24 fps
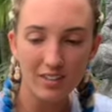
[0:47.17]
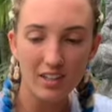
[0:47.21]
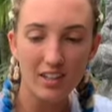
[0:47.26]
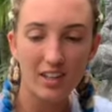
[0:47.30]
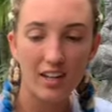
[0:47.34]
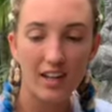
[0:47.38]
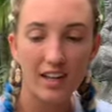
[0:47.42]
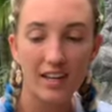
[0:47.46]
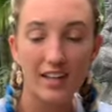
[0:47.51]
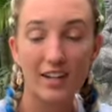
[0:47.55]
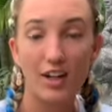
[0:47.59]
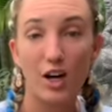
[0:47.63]

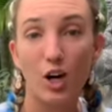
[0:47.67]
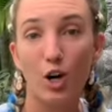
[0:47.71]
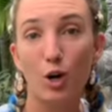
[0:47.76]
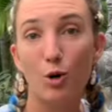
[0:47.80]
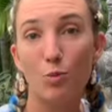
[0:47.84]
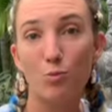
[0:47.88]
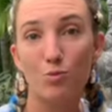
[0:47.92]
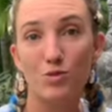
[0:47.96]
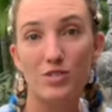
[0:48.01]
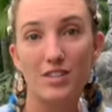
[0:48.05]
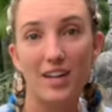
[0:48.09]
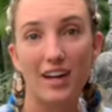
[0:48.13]
in
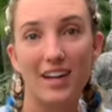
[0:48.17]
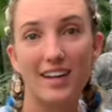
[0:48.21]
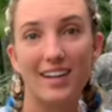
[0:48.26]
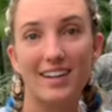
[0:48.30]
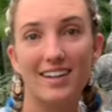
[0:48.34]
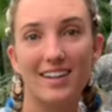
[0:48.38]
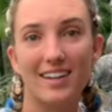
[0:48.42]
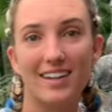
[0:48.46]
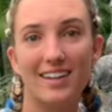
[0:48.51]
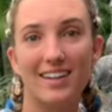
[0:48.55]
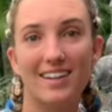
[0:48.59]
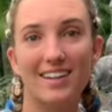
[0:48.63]
hopes that it
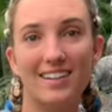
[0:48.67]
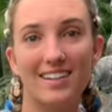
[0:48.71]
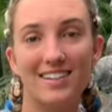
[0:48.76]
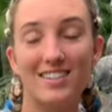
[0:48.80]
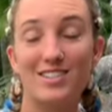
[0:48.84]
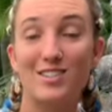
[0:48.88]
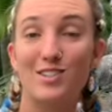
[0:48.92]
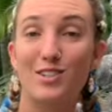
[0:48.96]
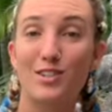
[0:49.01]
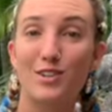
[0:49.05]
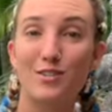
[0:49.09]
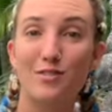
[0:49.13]
can
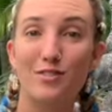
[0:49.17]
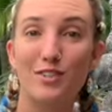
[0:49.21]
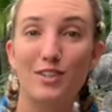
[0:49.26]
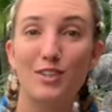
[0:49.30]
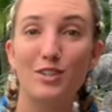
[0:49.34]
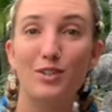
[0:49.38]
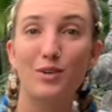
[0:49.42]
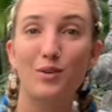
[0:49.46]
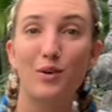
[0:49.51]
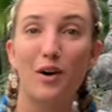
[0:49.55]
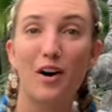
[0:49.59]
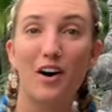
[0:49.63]
serve
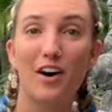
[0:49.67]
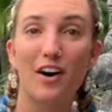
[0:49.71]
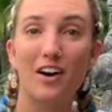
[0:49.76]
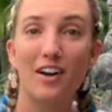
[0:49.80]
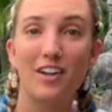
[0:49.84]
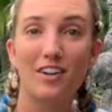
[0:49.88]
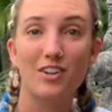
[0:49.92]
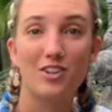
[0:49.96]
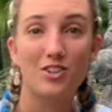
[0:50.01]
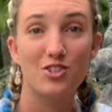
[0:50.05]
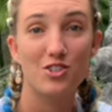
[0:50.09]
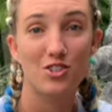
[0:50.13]
you
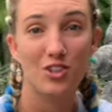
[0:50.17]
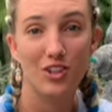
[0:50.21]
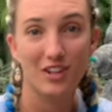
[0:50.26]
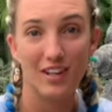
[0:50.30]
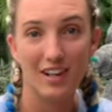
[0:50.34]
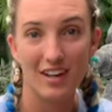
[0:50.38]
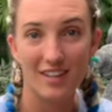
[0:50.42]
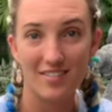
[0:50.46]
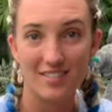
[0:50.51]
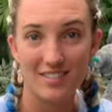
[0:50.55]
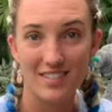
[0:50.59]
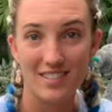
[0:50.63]
on your journey
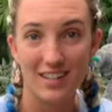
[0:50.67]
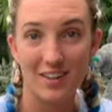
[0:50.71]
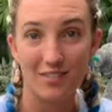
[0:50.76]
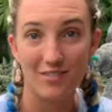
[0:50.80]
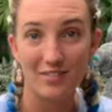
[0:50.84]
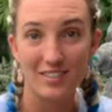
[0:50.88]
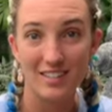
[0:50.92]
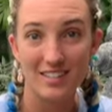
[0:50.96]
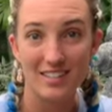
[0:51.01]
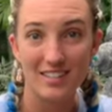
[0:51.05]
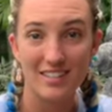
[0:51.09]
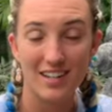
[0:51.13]
of
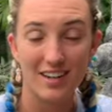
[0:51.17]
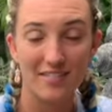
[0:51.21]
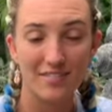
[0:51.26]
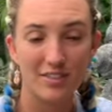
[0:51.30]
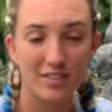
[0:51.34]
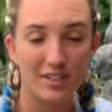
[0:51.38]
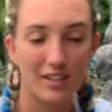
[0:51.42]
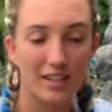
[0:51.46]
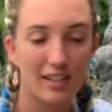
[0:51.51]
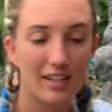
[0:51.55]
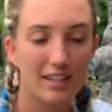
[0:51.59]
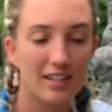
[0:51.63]

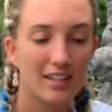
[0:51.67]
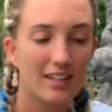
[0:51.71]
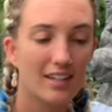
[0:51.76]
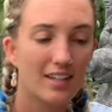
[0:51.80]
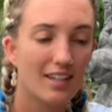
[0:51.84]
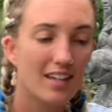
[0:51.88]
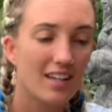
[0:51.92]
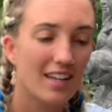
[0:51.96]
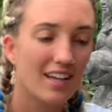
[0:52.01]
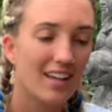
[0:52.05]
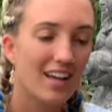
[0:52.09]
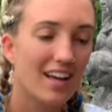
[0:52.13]
self-discovery.
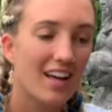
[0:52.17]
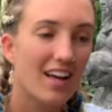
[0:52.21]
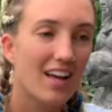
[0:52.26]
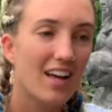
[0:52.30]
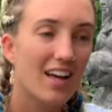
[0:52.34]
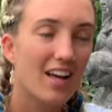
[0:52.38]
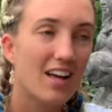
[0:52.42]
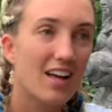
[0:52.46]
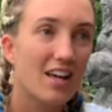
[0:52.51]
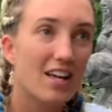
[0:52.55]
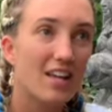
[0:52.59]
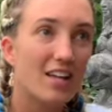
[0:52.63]

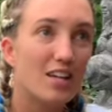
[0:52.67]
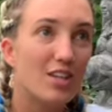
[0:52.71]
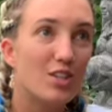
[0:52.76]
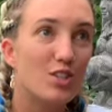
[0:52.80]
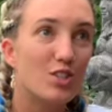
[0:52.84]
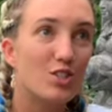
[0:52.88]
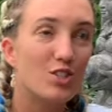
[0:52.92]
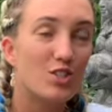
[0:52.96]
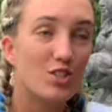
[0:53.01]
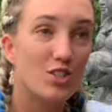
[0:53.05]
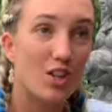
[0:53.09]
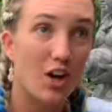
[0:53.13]

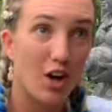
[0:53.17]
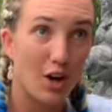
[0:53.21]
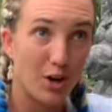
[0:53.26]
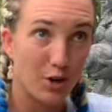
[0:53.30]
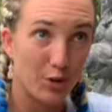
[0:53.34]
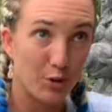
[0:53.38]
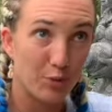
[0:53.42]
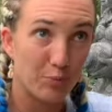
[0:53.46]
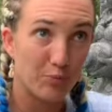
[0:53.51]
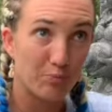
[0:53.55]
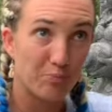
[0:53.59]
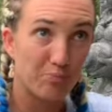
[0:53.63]

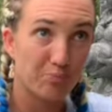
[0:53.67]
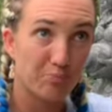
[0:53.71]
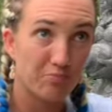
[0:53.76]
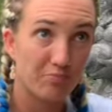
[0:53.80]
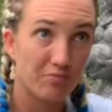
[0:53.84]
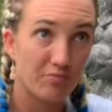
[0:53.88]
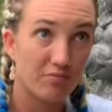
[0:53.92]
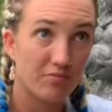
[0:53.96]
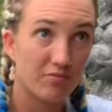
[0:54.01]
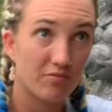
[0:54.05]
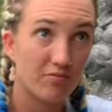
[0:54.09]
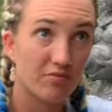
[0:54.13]
So,
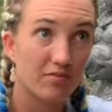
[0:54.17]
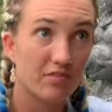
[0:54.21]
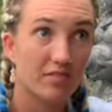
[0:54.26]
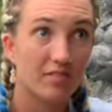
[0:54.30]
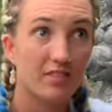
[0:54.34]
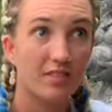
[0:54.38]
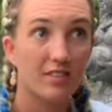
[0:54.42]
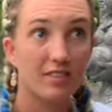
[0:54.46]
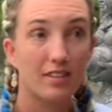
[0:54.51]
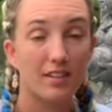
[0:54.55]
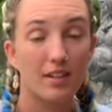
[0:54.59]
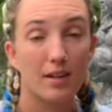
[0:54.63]

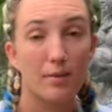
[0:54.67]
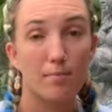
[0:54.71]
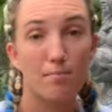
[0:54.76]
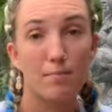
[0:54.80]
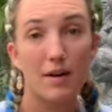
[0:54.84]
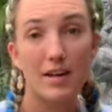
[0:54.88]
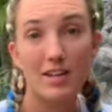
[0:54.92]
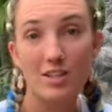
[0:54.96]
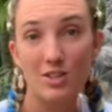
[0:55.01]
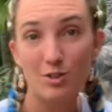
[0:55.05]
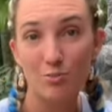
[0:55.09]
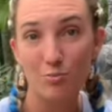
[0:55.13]

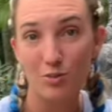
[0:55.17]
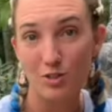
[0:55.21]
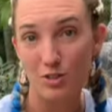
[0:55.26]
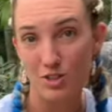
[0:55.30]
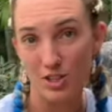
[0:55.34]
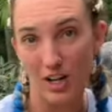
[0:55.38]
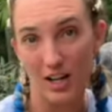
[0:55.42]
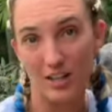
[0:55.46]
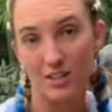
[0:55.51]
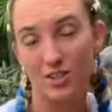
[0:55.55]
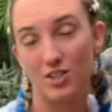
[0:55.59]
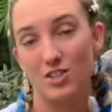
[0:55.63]
mental
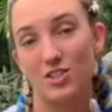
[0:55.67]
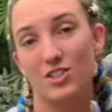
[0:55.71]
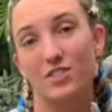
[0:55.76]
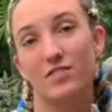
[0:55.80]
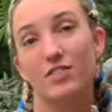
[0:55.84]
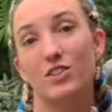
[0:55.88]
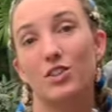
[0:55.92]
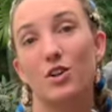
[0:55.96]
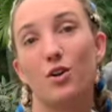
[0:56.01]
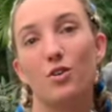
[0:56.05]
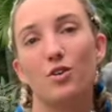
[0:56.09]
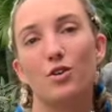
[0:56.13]
projectors, if
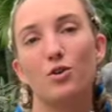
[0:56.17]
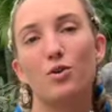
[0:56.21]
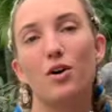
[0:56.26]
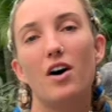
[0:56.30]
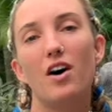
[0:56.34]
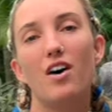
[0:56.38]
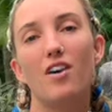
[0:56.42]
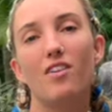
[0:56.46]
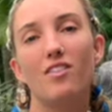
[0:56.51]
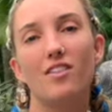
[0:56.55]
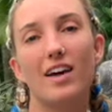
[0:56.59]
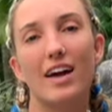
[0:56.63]
you don't know
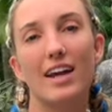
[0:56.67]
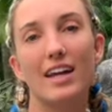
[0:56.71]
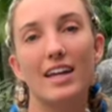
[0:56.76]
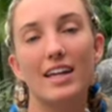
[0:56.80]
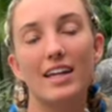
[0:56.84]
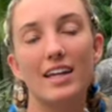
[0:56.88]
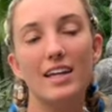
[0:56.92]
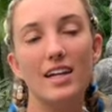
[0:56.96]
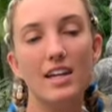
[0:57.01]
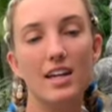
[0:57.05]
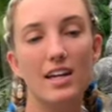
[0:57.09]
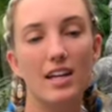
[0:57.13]

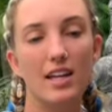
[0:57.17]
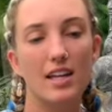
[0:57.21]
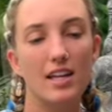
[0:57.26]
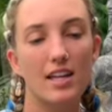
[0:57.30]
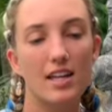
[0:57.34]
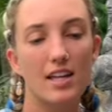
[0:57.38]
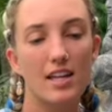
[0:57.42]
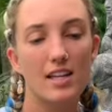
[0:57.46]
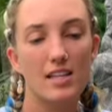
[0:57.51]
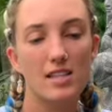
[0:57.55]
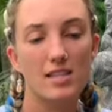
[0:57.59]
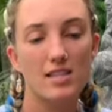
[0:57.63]
already,
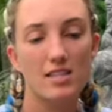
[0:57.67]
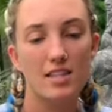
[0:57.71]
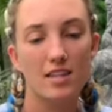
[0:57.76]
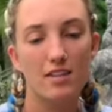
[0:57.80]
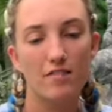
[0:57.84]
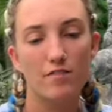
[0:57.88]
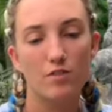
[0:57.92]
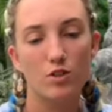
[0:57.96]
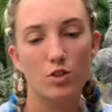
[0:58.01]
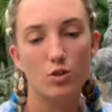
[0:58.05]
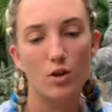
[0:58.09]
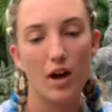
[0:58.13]
is
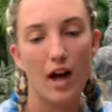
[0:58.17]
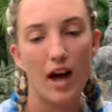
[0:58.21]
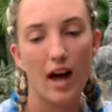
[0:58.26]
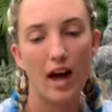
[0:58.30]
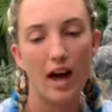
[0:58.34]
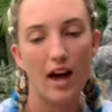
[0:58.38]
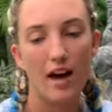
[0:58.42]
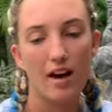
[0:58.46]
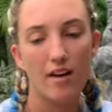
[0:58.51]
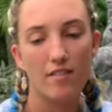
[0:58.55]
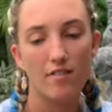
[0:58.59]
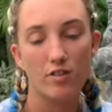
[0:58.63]
if you
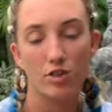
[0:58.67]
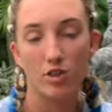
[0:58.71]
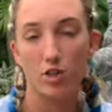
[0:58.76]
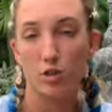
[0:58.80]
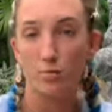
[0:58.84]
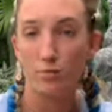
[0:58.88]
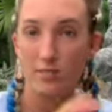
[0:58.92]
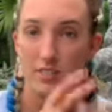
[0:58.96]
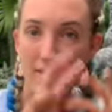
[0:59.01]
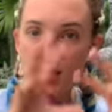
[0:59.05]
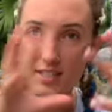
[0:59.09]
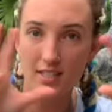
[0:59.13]
have your
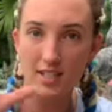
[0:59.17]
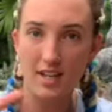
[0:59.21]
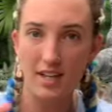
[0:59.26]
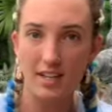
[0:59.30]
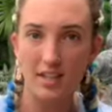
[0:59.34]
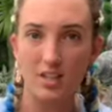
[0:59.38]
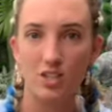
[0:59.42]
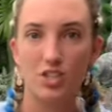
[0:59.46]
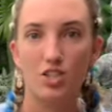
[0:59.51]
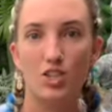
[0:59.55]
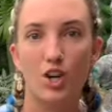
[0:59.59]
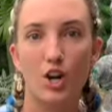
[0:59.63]
human
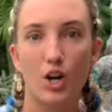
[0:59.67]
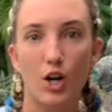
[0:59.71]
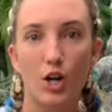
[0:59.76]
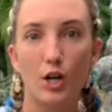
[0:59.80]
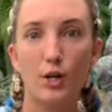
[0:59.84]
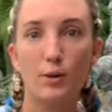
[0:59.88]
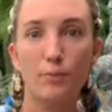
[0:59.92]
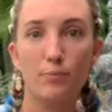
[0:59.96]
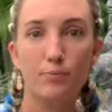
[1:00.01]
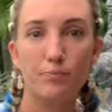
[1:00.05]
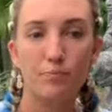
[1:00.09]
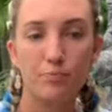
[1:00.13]
design
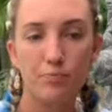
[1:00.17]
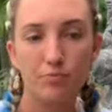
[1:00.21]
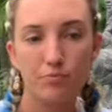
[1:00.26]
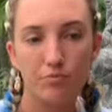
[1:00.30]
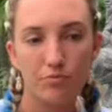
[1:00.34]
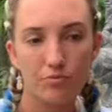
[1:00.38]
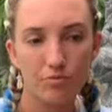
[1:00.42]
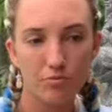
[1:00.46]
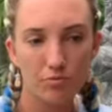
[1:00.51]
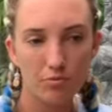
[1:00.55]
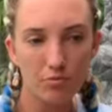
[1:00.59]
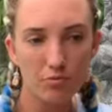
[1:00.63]
chart,
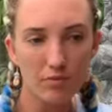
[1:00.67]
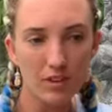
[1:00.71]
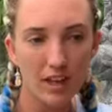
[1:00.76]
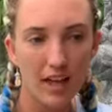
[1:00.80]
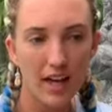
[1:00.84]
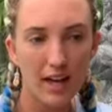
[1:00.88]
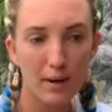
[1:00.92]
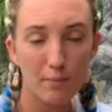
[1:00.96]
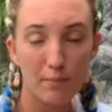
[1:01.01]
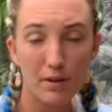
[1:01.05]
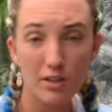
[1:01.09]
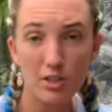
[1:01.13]

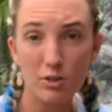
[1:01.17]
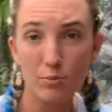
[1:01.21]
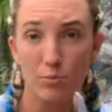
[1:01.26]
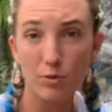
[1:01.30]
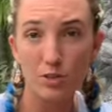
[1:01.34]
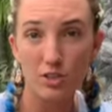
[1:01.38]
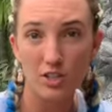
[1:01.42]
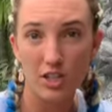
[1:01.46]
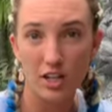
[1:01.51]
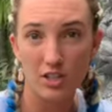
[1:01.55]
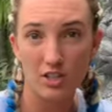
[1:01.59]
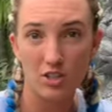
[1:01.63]
and mental
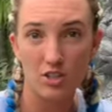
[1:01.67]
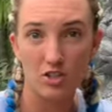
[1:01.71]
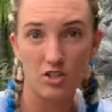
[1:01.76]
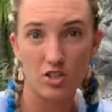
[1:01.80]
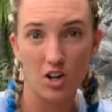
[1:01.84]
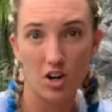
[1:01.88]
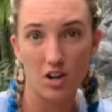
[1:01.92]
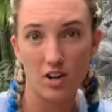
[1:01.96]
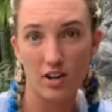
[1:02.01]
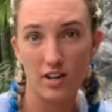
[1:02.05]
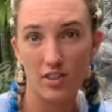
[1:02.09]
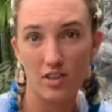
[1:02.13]
projectors
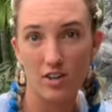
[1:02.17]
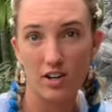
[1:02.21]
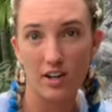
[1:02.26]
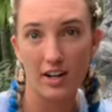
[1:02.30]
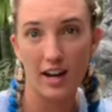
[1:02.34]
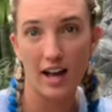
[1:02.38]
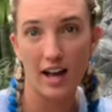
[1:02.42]
are either going to